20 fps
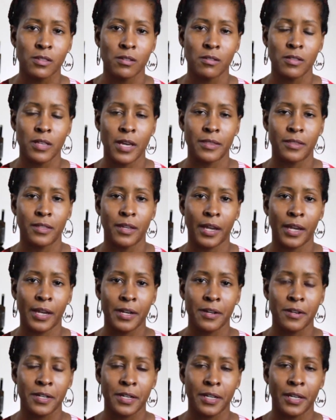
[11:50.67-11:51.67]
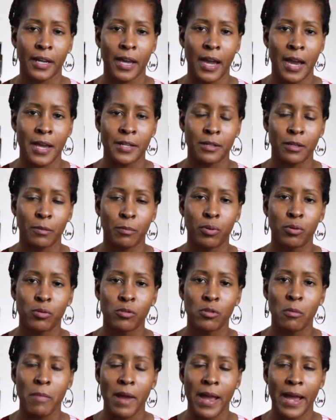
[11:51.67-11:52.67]
so that the hair can kind of
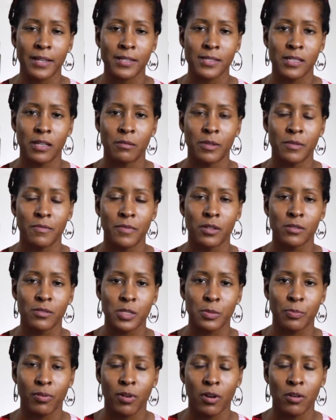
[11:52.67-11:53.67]
pull back some of those